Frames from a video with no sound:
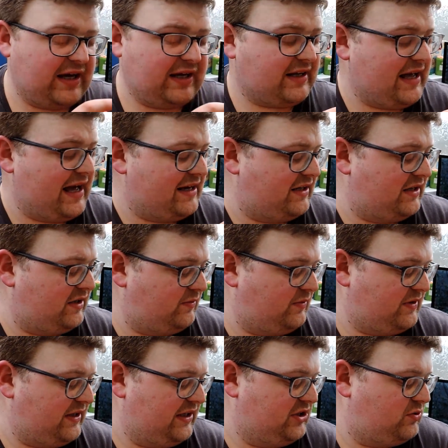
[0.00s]
Again,
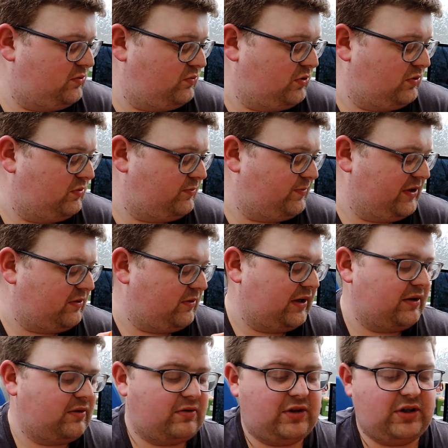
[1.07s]
with these, what would be
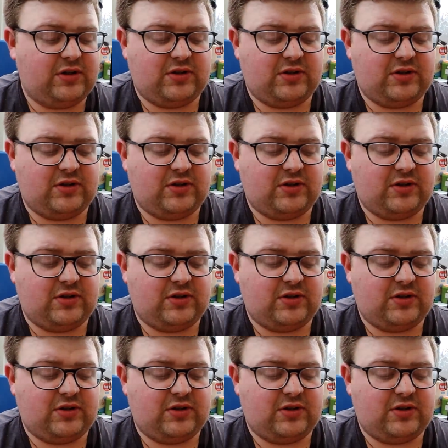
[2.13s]
quite